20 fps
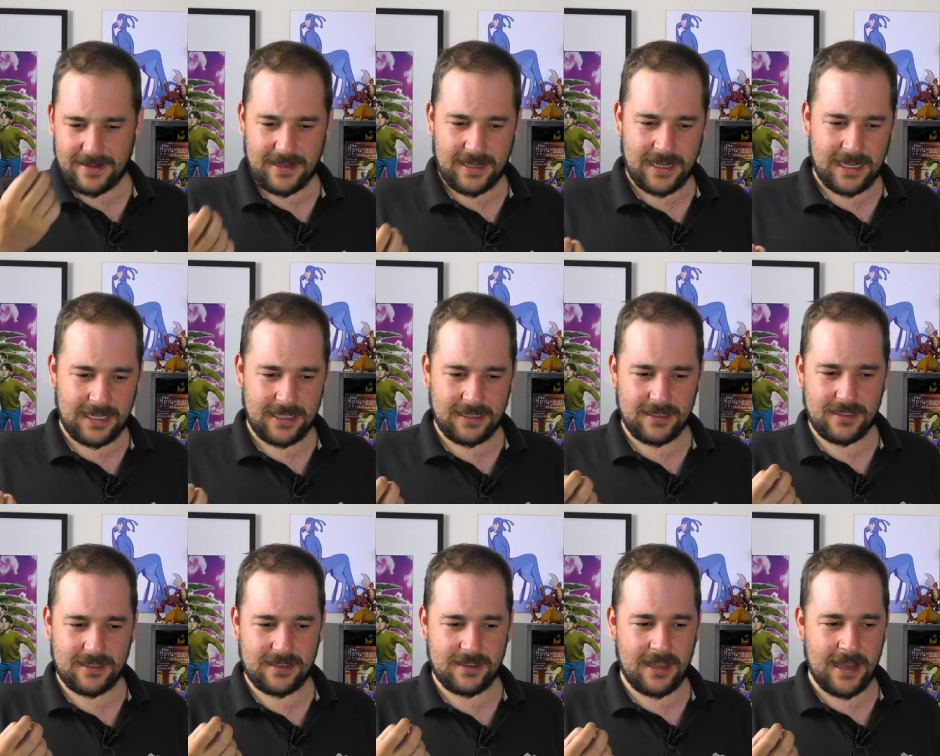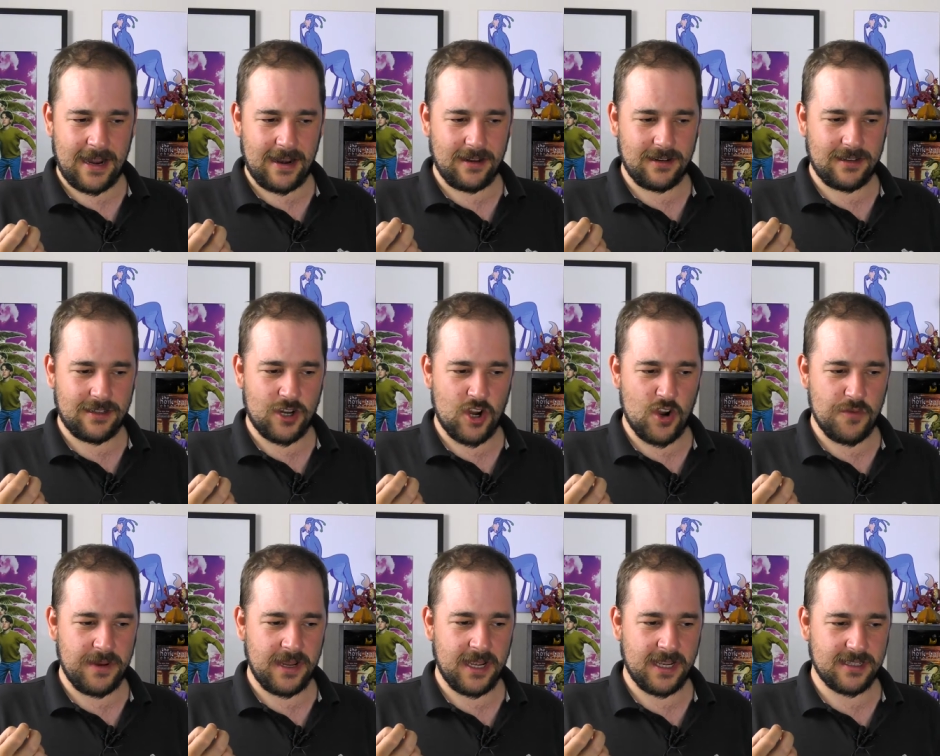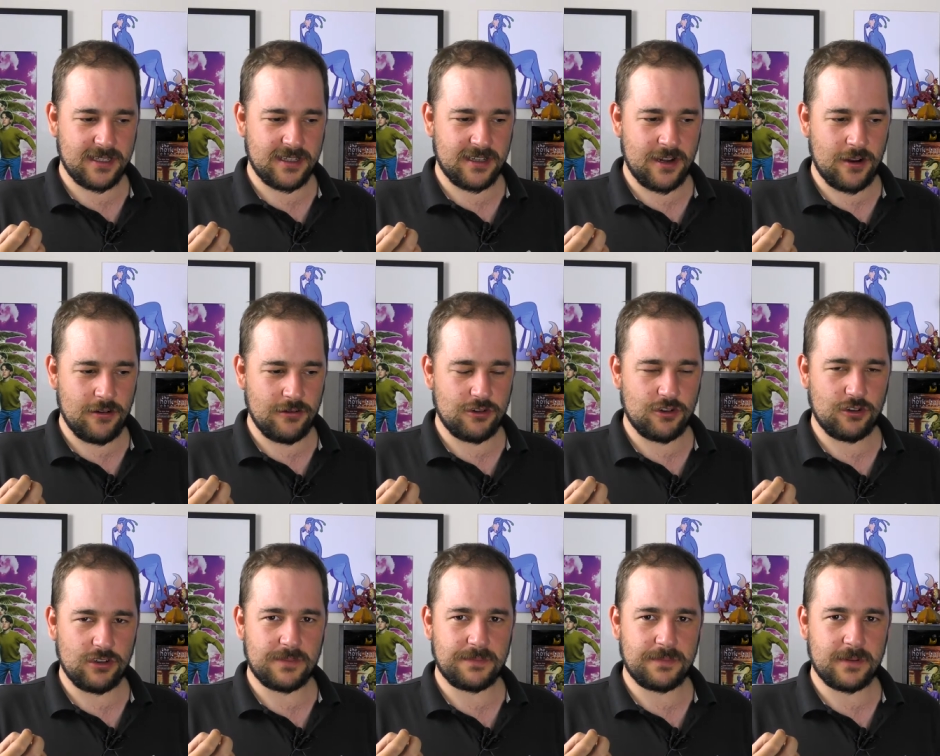And then Toby has no
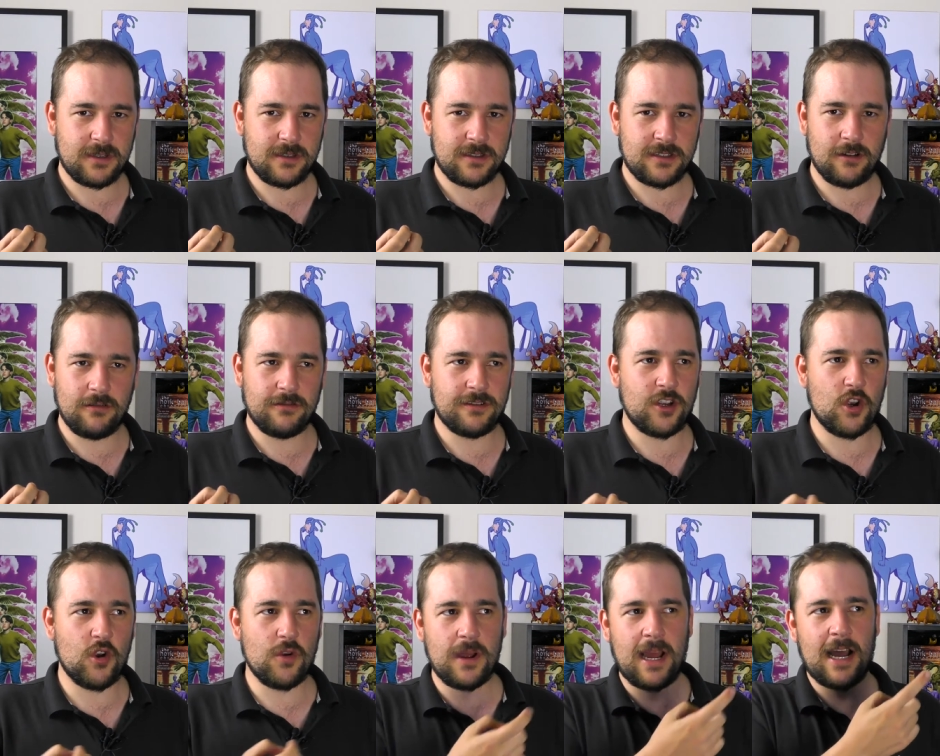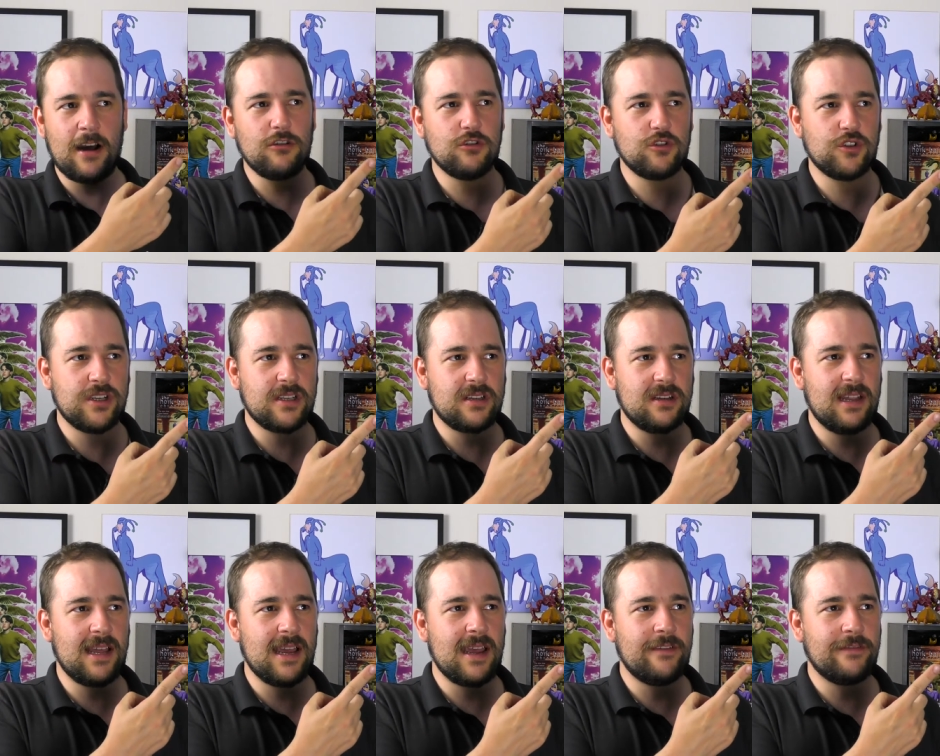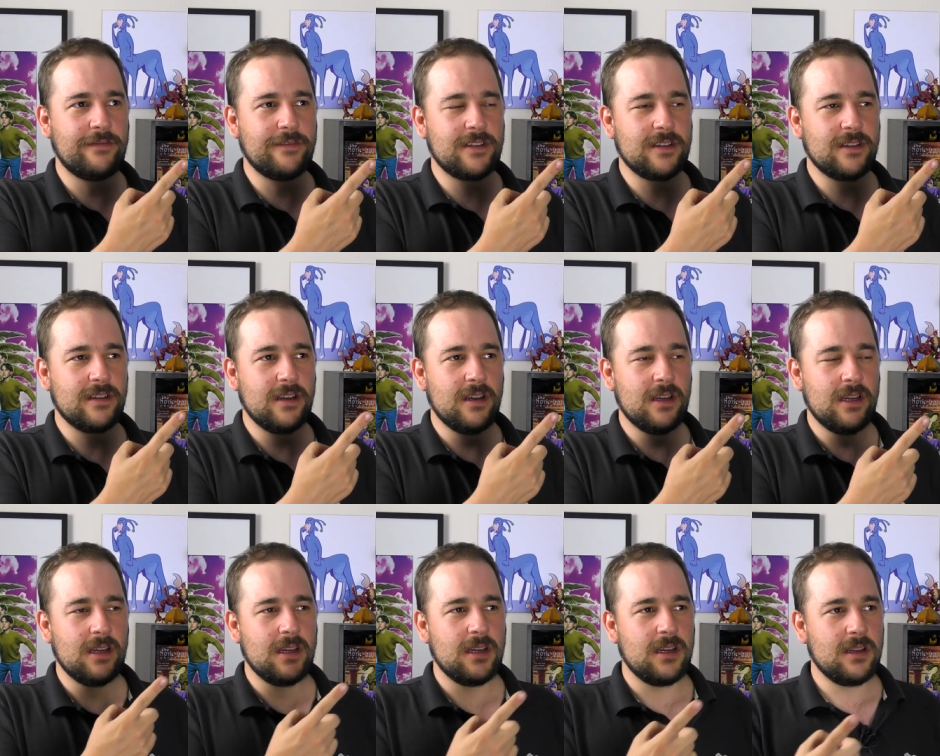choice. But so to Aldrea's left.
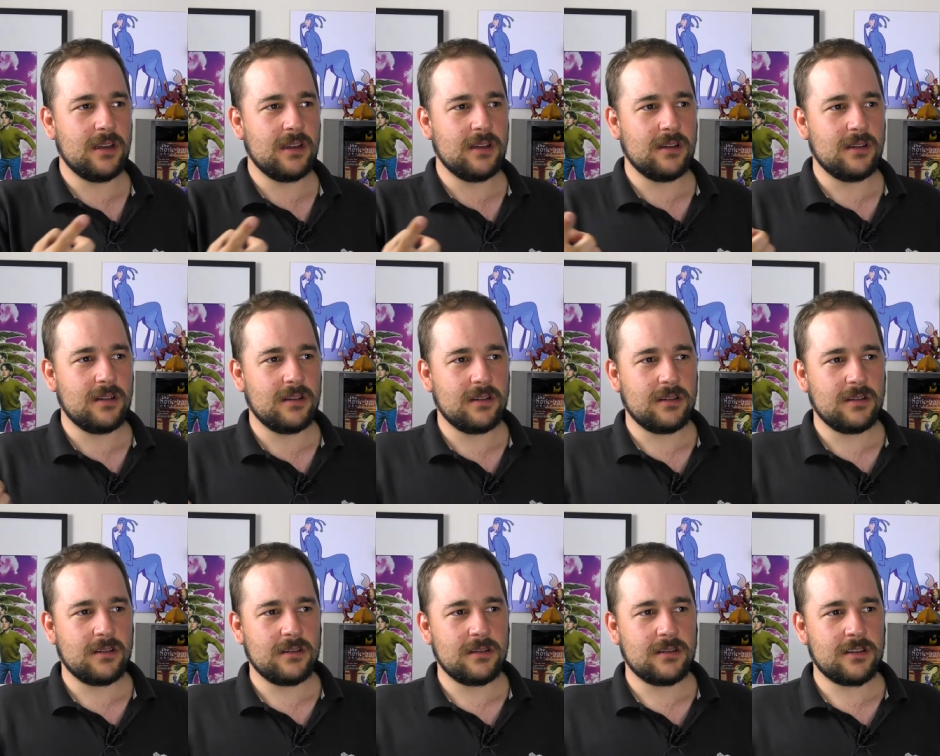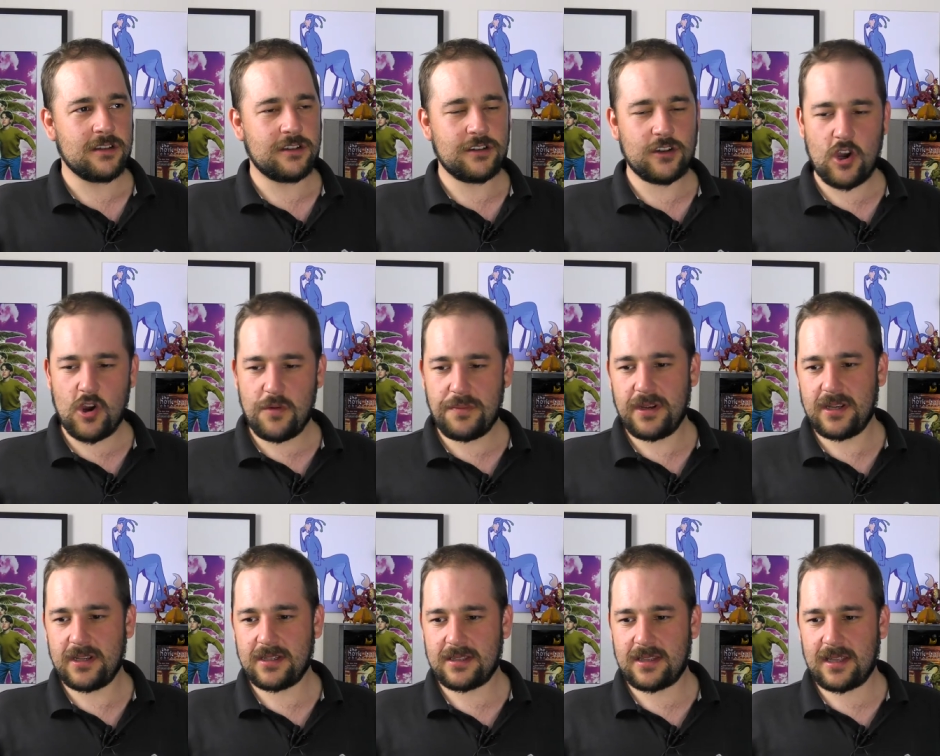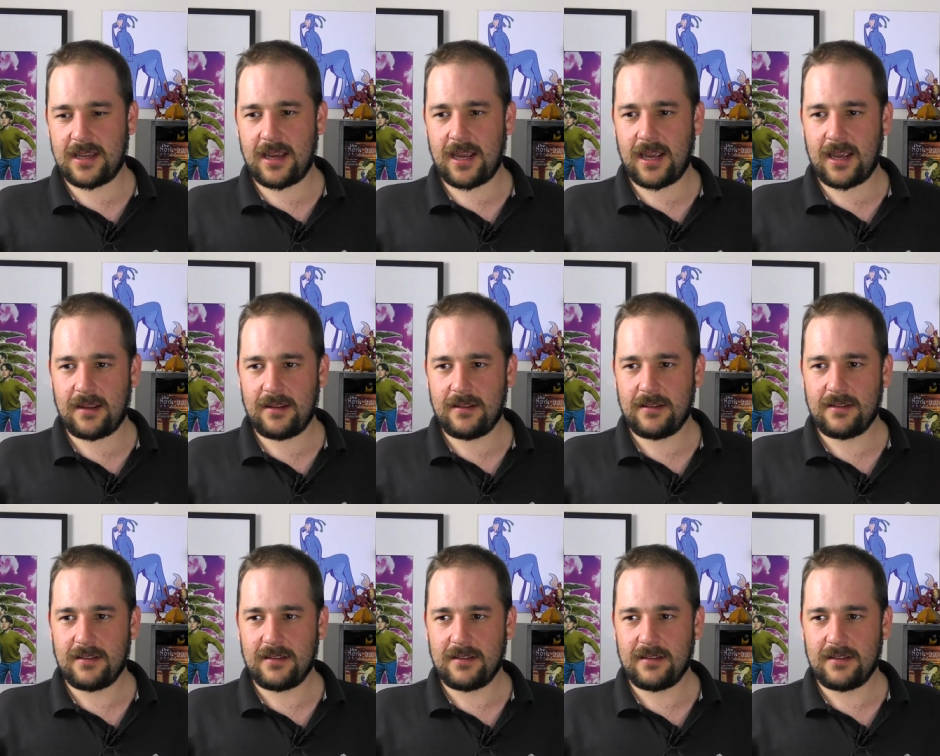So Toby is there.